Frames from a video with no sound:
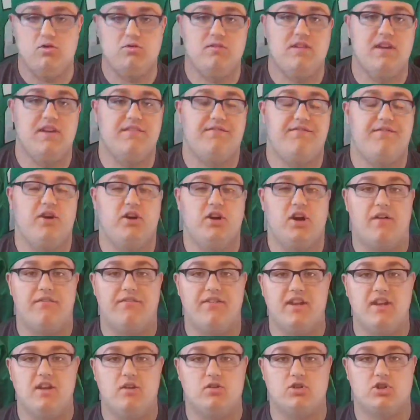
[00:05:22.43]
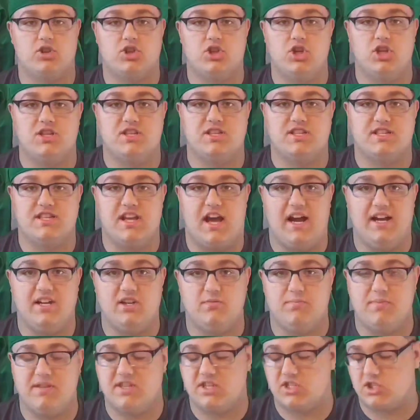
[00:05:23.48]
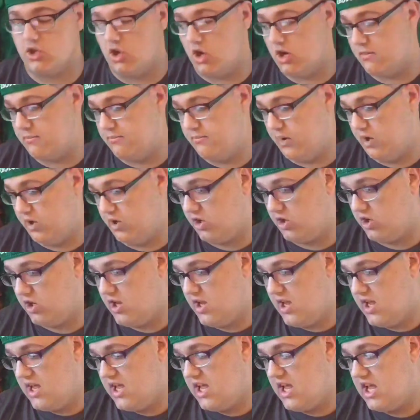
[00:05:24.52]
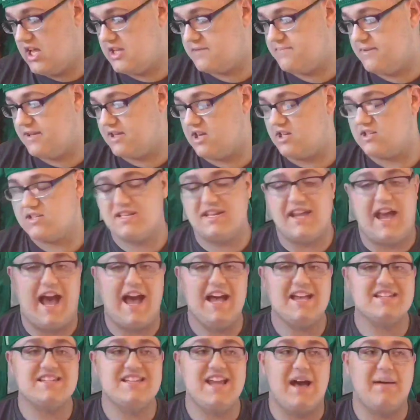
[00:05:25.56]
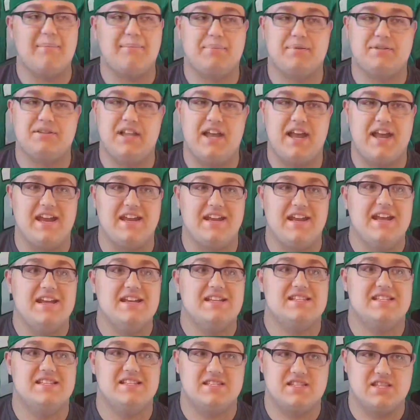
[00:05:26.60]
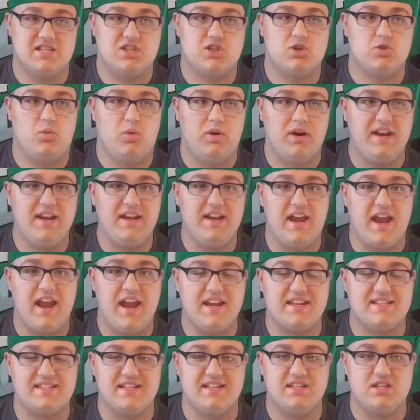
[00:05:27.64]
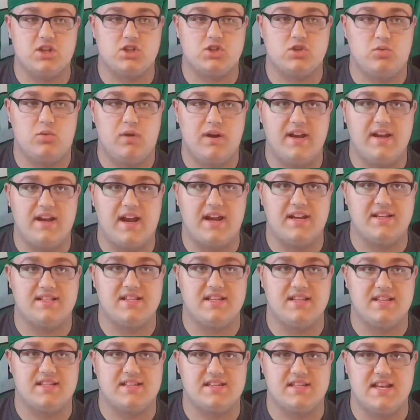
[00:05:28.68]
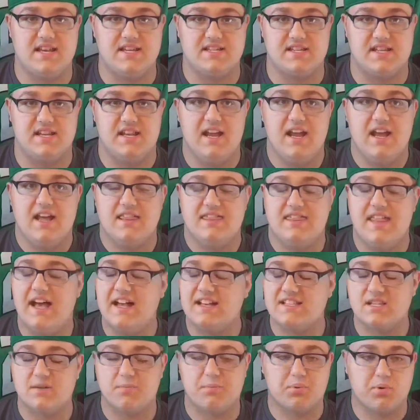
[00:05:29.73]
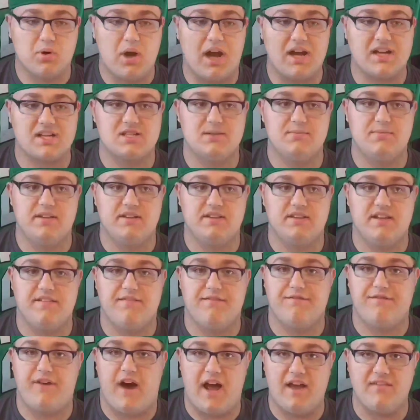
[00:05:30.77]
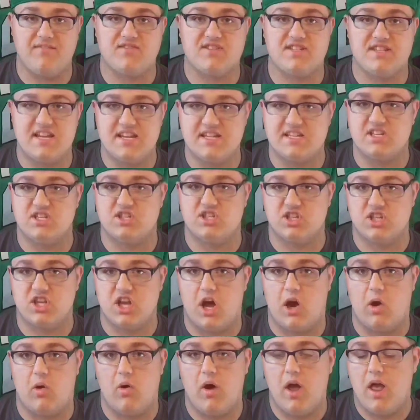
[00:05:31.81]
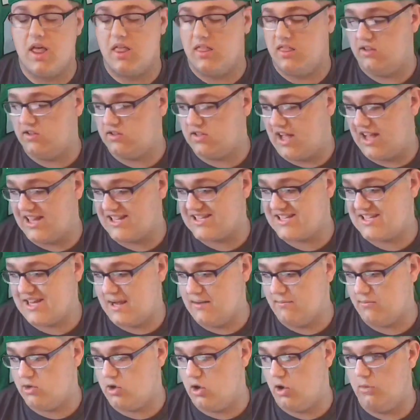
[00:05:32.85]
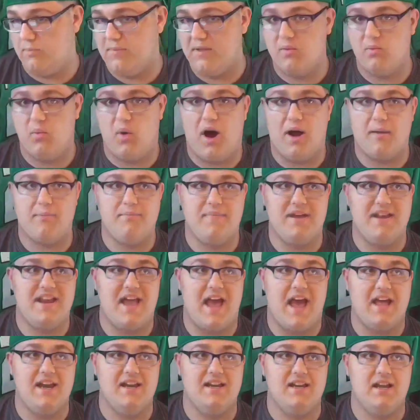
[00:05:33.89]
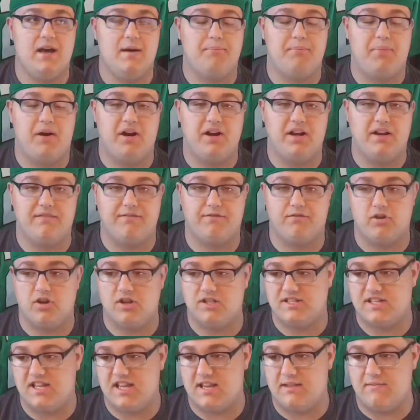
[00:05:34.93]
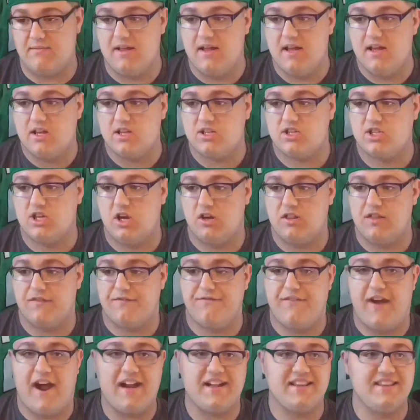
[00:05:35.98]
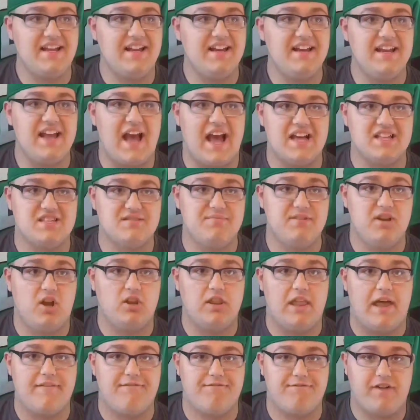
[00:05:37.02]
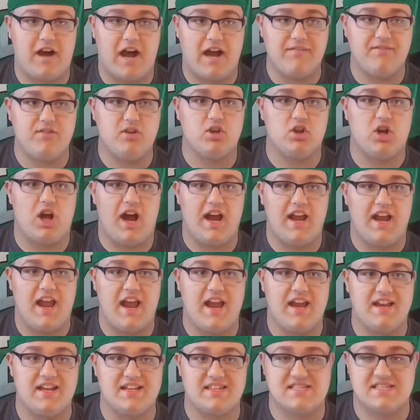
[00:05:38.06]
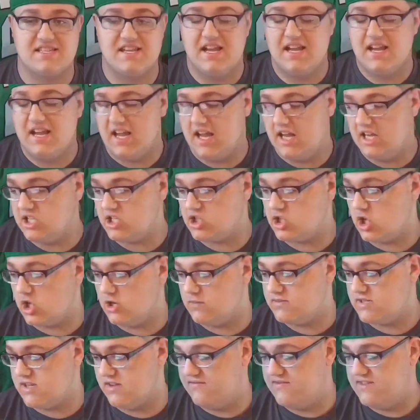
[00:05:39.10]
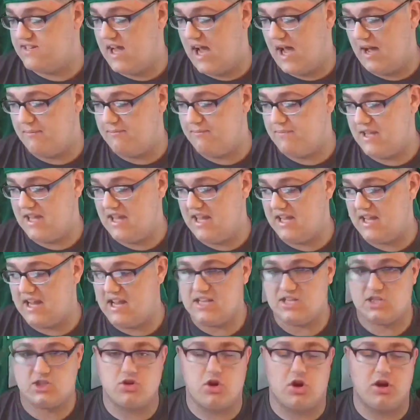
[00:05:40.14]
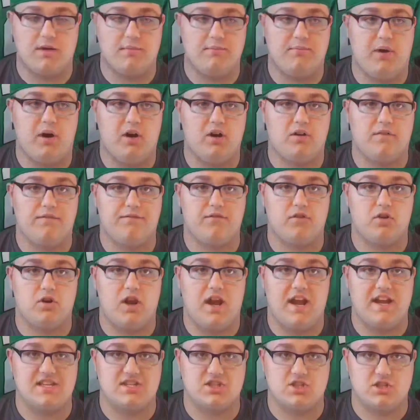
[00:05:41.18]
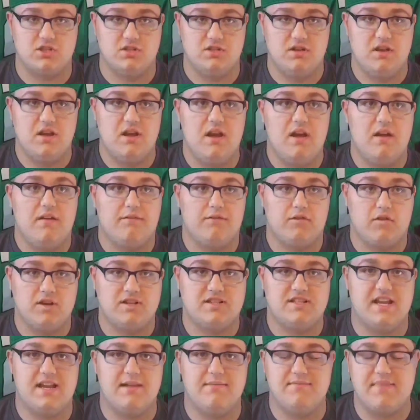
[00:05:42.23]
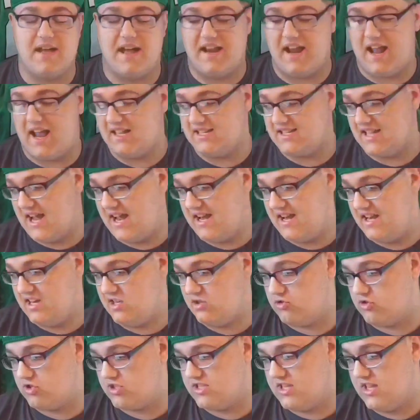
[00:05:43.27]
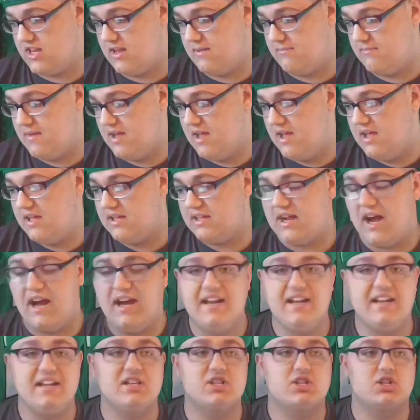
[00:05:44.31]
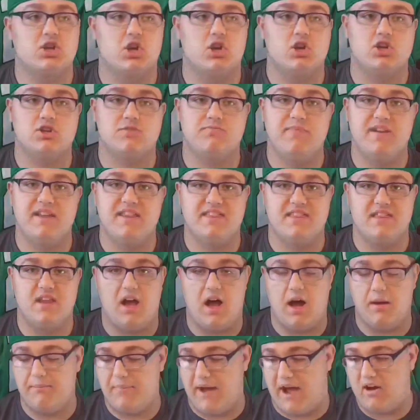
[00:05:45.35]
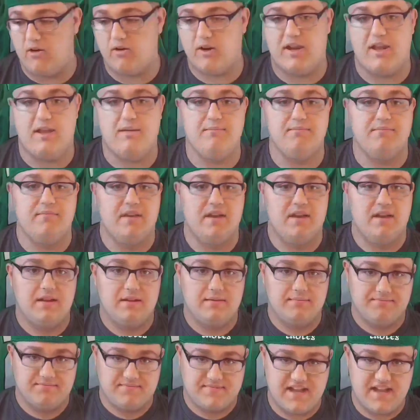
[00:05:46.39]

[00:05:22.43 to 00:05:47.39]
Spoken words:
who the Philadelphia Eagles should sign to be the starting punter is because he has not played since the 2018 to 2019 season. That is approximately 5 seasons ago, the last time Colby Wadman ended up punting for a team. So the fact that he has been on that 5-year hiatus in terms of not being a starting punter for a team that has had interest in him kind of concerns me about him